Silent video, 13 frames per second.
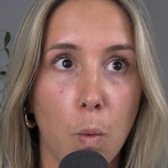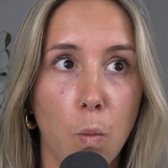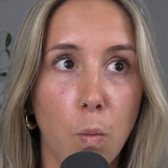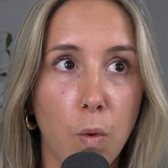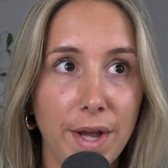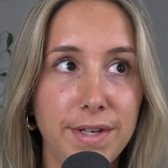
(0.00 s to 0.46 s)

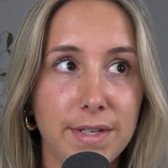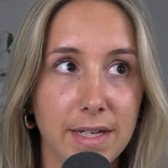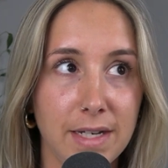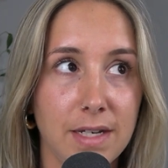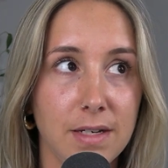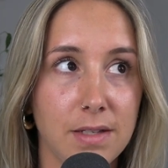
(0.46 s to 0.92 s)
what
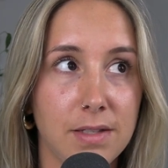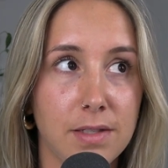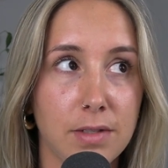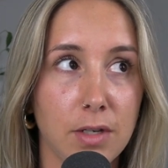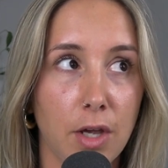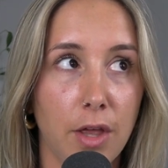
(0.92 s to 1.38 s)

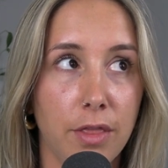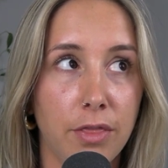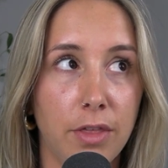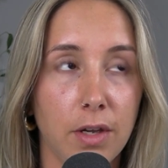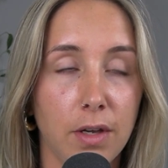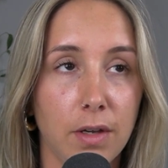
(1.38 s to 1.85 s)
is
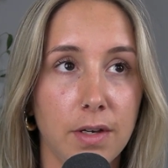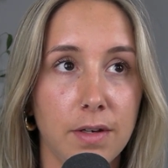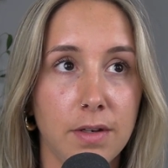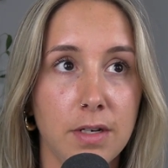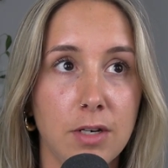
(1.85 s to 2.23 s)
the